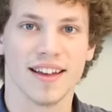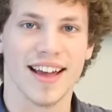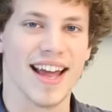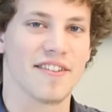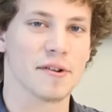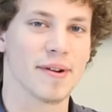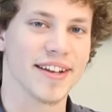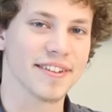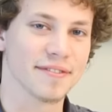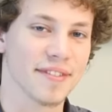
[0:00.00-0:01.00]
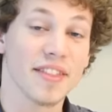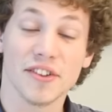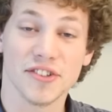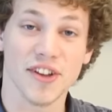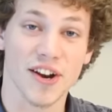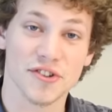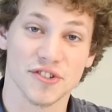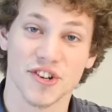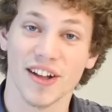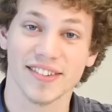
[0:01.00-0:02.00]
Hey everybody, this is Anders
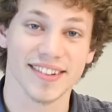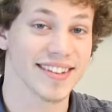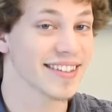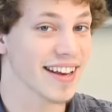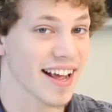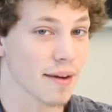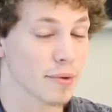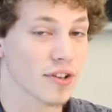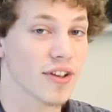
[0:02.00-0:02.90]
Johnson, and today I'm going to